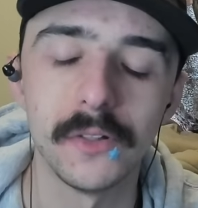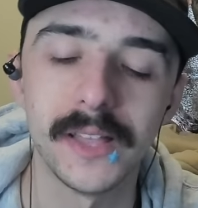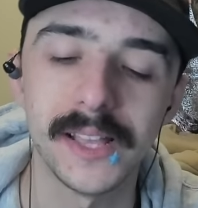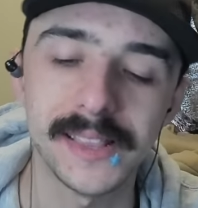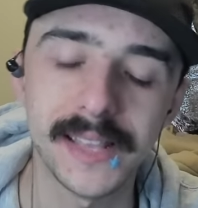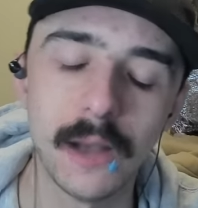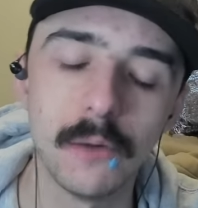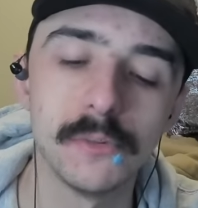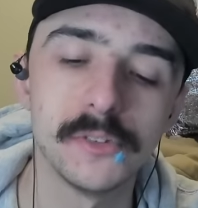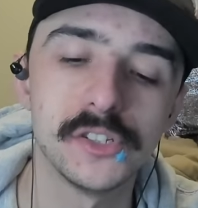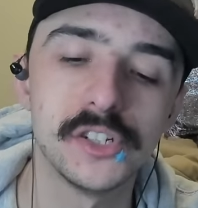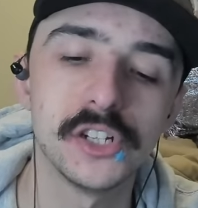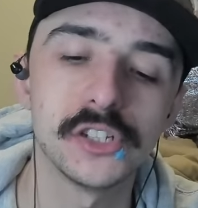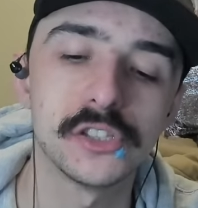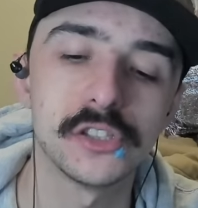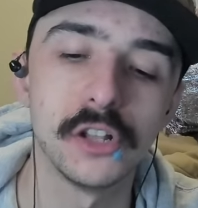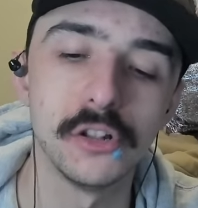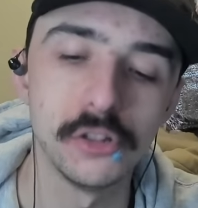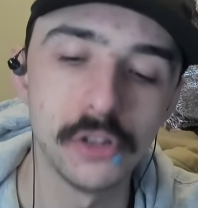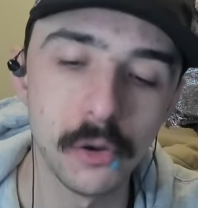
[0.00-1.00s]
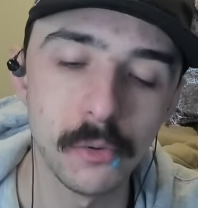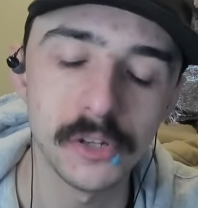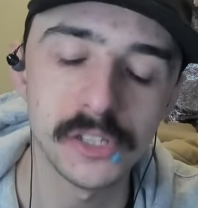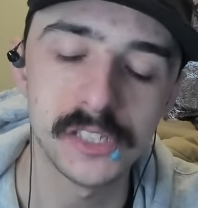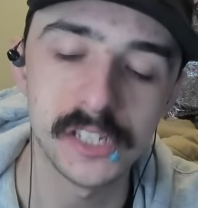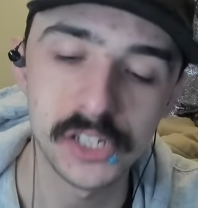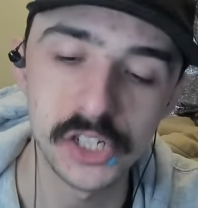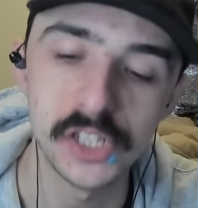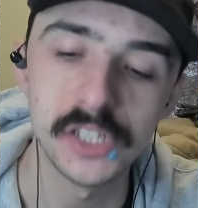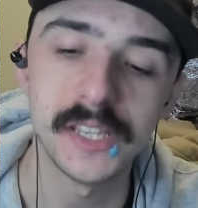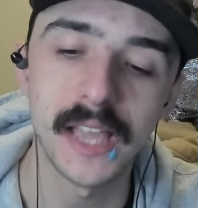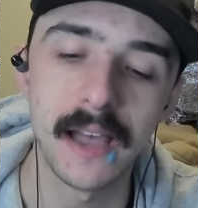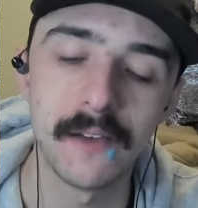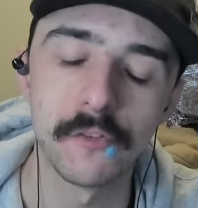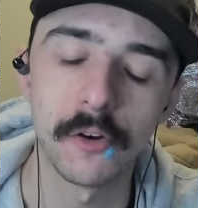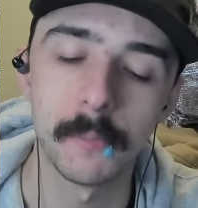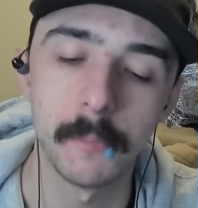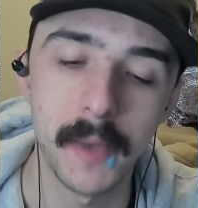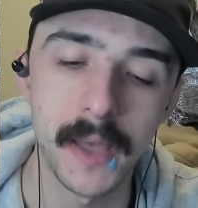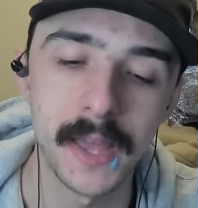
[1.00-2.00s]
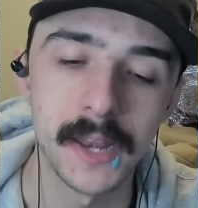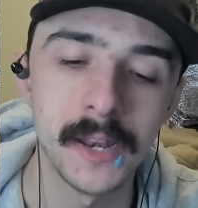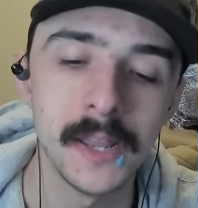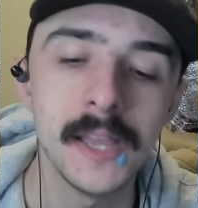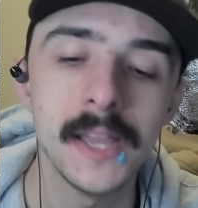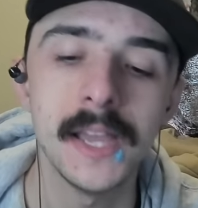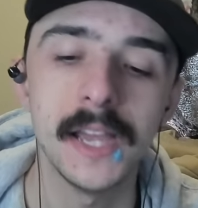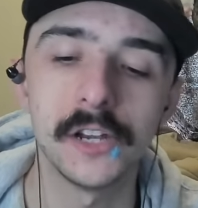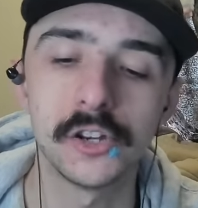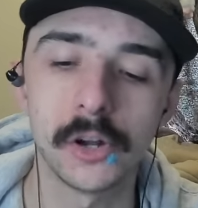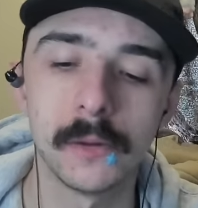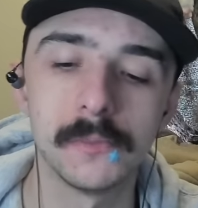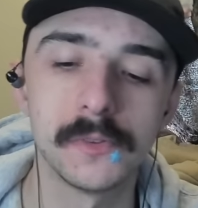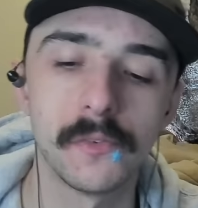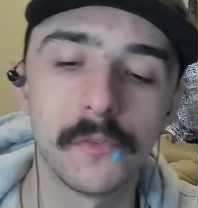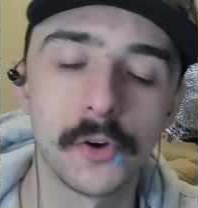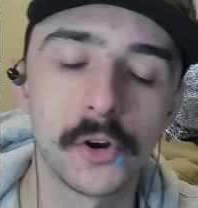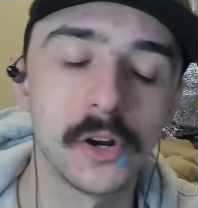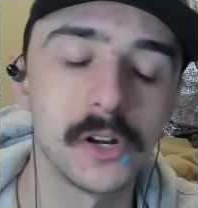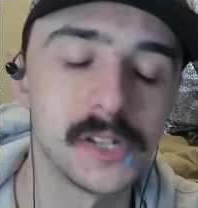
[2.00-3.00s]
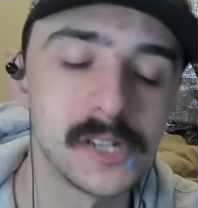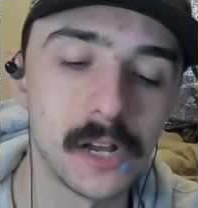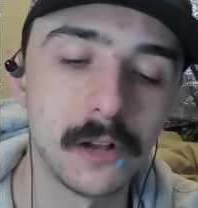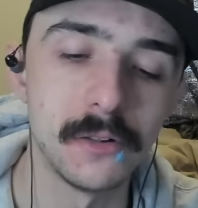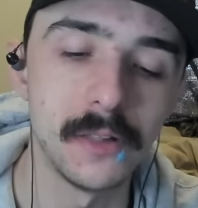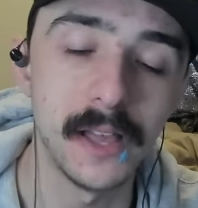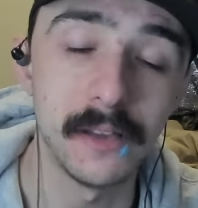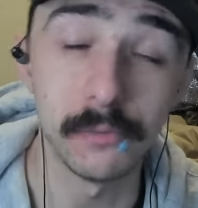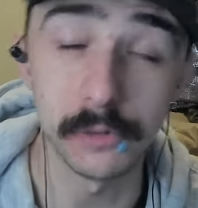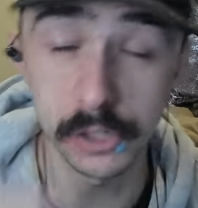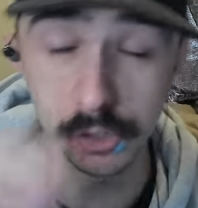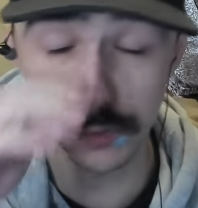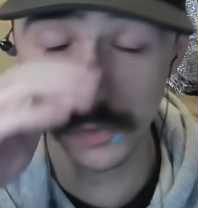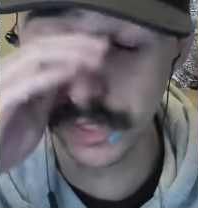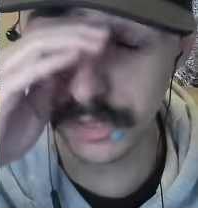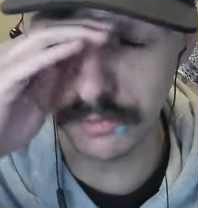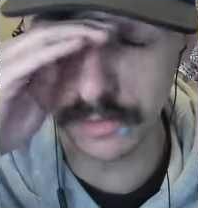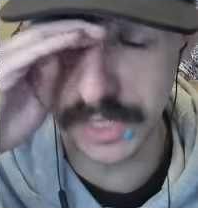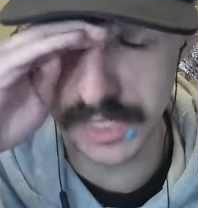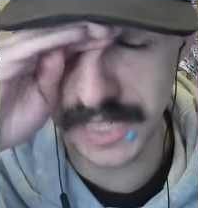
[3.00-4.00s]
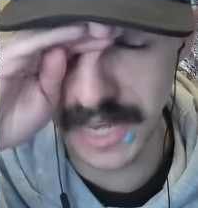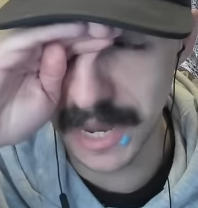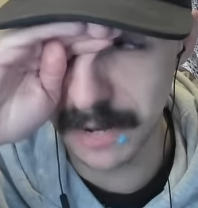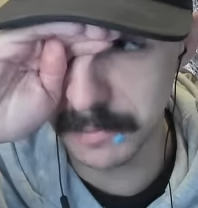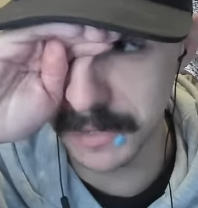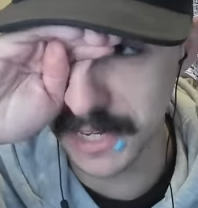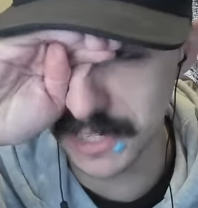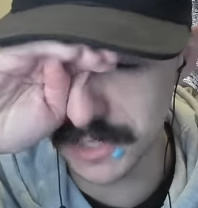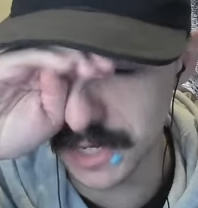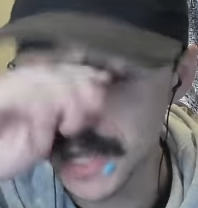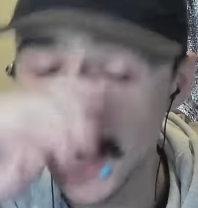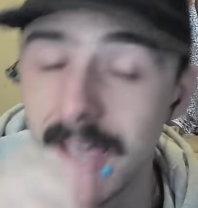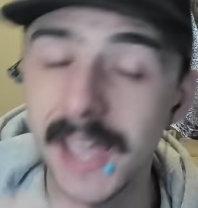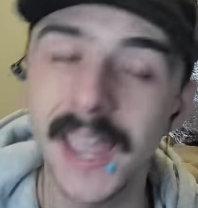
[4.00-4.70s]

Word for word: Like that was just the lowest that she's ever been in terms of her adult life, which is really, really sad because